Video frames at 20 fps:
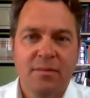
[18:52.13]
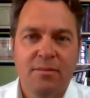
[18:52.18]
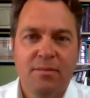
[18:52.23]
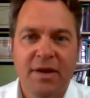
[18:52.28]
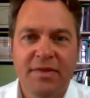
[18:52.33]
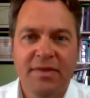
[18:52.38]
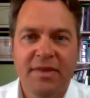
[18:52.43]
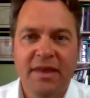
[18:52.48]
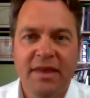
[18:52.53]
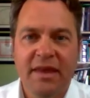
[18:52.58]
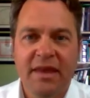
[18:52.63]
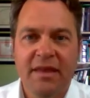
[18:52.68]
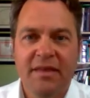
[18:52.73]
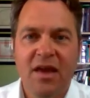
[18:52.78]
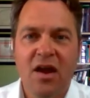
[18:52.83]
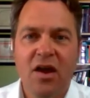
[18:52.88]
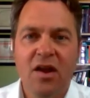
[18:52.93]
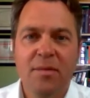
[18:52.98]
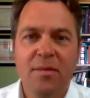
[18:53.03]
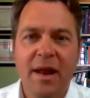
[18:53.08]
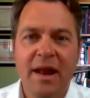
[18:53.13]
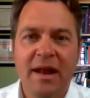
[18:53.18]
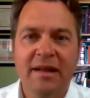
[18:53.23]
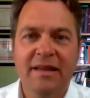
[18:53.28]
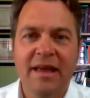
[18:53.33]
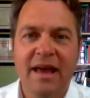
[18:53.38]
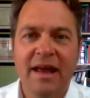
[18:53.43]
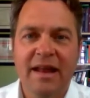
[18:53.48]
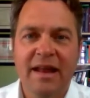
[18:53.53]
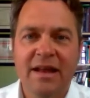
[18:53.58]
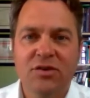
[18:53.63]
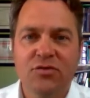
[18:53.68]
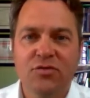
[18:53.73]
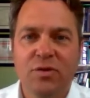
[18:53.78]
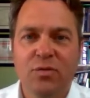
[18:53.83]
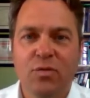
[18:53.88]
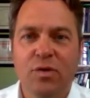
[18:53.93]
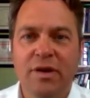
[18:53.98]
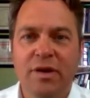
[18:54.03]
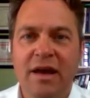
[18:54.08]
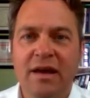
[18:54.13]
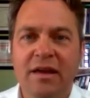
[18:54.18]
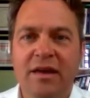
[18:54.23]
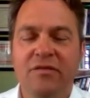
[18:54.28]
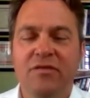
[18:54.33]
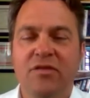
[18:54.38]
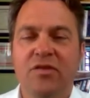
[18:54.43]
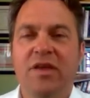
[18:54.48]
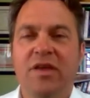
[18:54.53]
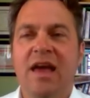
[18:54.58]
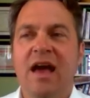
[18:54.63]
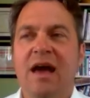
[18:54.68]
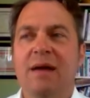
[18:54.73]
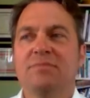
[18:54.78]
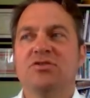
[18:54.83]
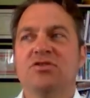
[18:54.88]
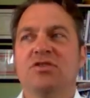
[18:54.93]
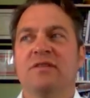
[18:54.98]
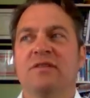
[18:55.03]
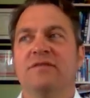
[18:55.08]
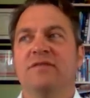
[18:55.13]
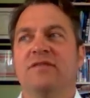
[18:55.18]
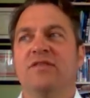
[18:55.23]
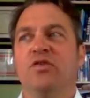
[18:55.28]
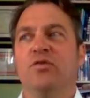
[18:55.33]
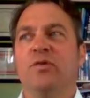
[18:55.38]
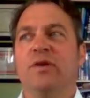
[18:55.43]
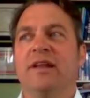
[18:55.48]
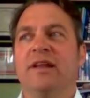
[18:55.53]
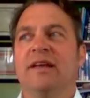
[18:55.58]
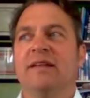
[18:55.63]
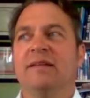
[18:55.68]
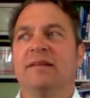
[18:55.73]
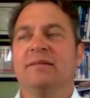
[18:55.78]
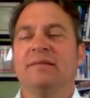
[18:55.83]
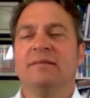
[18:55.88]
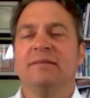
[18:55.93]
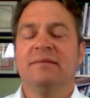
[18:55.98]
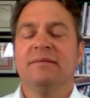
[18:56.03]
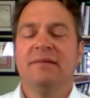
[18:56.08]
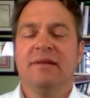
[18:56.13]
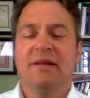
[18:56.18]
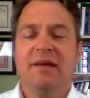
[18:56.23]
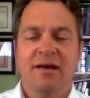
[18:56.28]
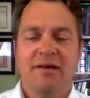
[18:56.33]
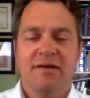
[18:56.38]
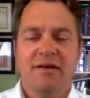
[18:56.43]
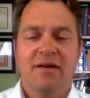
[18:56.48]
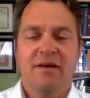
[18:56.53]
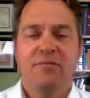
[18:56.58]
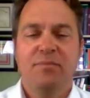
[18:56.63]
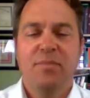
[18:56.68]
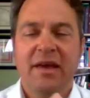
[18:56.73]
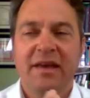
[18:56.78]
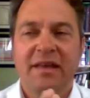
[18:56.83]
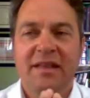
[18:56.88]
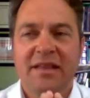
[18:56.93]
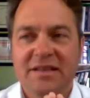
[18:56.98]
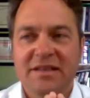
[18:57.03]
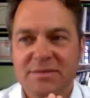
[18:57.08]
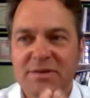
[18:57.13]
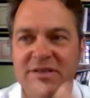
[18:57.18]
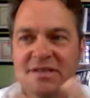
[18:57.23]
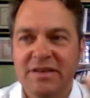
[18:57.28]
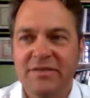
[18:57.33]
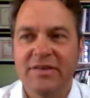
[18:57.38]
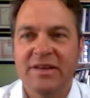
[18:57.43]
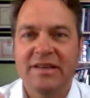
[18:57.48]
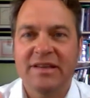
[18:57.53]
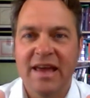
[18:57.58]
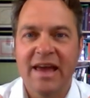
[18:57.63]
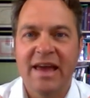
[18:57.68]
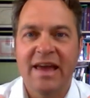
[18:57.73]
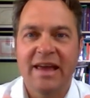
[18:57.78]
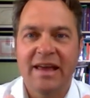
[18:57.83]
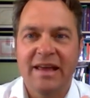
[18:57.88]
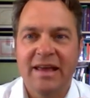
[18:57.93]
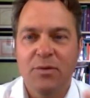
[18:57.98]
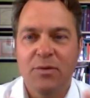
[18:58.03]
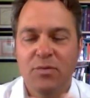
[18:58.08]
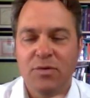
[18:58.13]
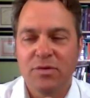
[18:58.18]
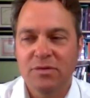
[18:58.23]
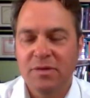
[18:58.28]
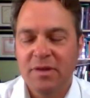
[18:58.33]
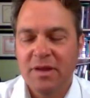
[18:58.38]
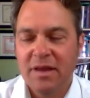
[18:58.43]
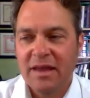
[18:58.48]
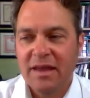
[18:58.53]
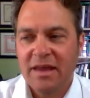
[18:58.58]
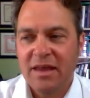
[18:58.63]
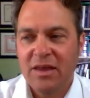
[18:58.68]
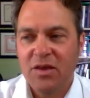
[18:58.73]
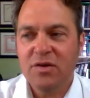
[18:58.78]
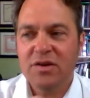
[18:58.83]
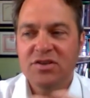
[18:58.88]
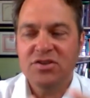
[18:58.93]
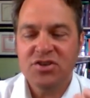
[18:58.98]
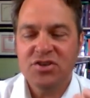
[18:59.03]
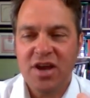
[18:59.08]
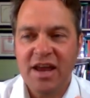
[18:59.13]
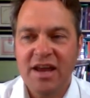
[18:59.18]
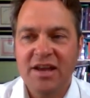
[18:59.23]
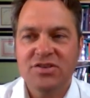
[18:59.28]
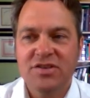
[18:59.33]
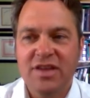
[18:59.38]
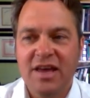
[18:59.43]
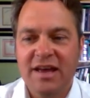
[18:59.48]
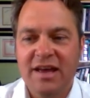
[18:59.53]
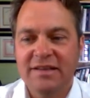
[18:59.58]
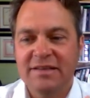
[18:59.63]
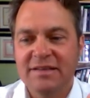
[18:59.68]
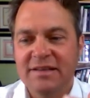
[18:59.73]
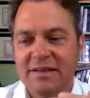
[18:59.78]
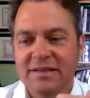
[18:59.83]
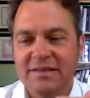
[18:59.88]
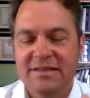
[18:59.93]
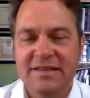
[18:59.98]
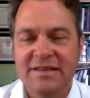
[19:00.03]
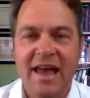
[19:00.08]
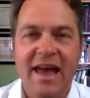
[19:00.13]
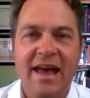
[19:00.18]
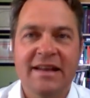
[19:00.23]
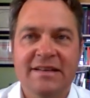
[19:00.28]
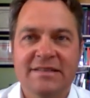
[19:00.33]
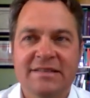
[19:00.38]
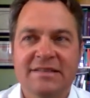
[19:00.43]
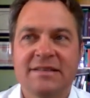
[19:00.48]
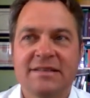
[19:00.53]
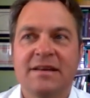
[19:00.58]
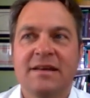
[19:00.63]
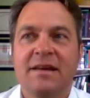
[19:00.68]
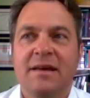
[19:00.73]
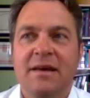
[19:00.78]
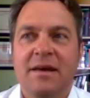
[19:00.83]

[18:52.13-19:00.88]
But the automatic data entry will not give you the option of doing it, of picking the specific day. It will. You could change that status,